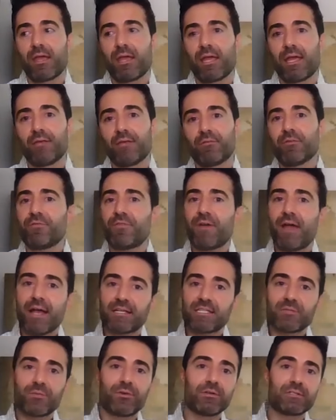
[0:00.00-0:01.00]
And
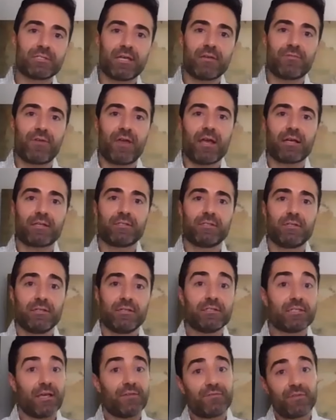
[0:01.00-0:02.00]
rifaximin or
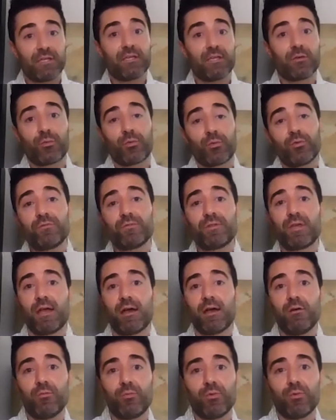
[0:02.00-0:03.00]
Xifaxan is FDA approved to
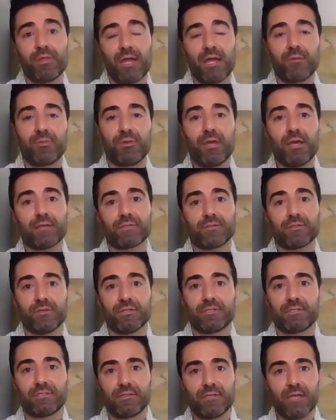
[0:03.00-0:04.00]
help with IBS, so
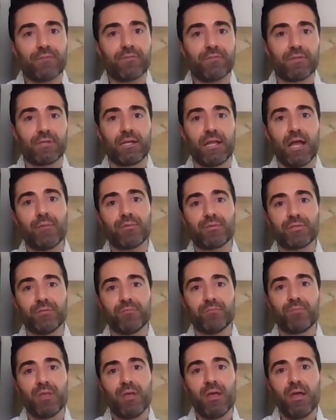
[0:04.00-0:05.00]
that's definitely an
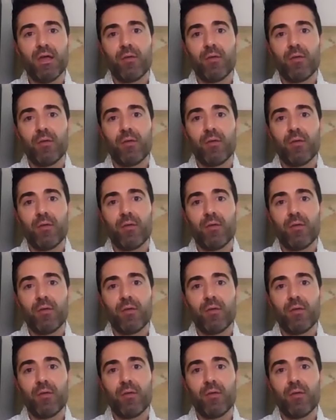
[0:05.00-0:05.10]
option.